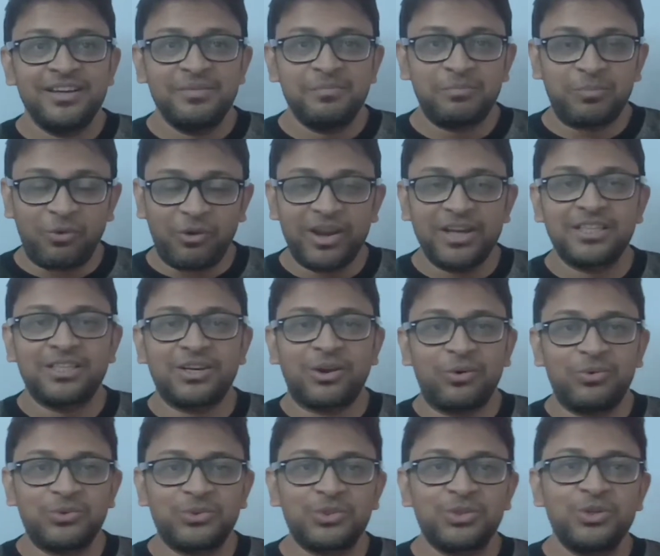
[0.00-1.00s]
point
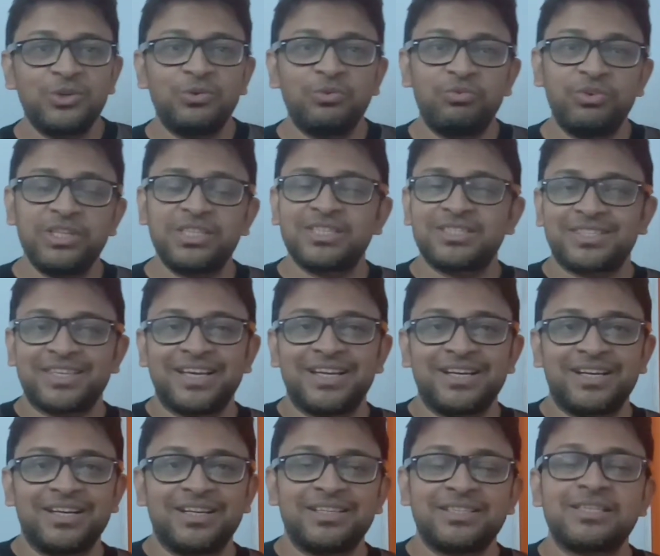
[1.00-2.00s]
out which
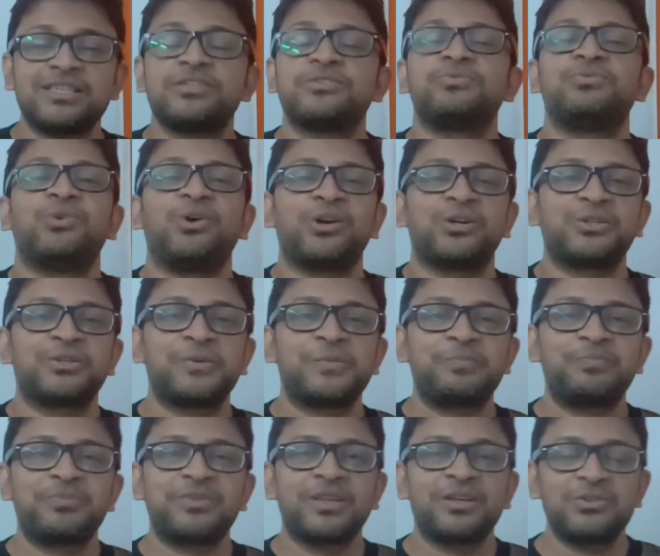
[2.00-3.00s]
sentence is what.
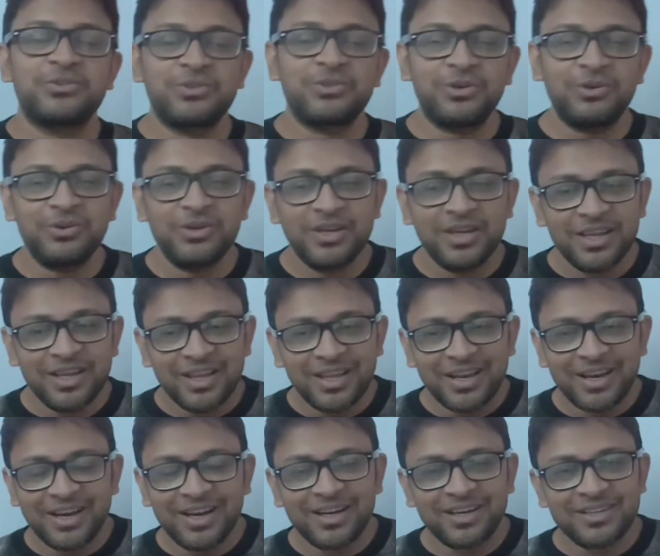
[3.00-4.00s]
So
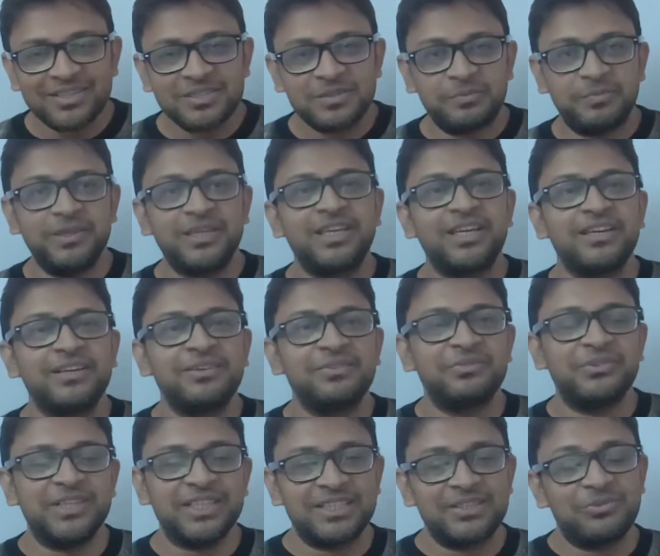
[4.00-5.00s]
let us begin
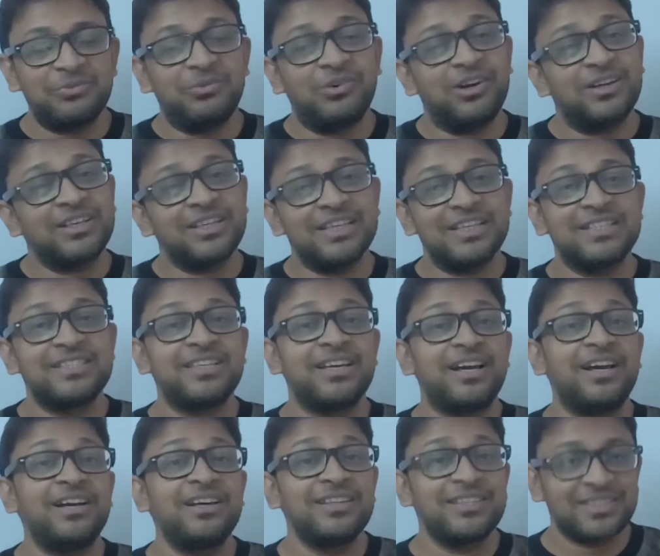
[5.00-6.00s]
with what is
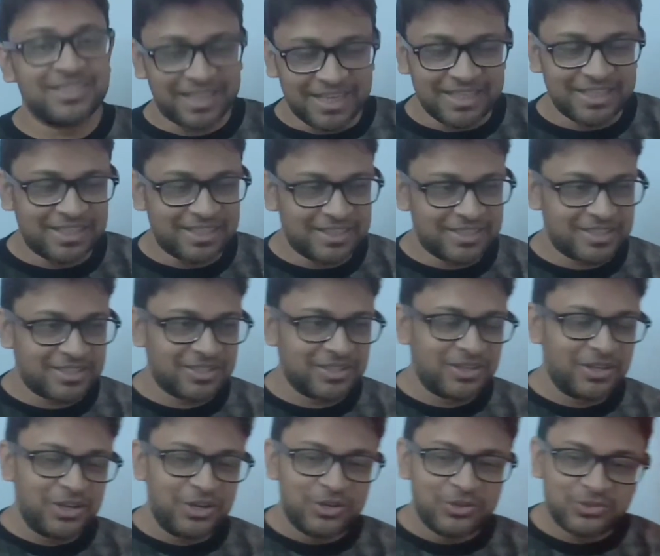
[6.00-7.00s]
a sentence.
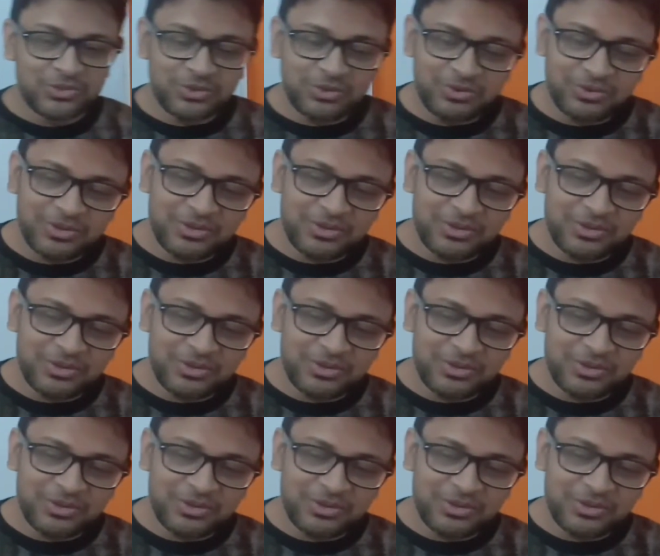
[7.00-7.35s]
So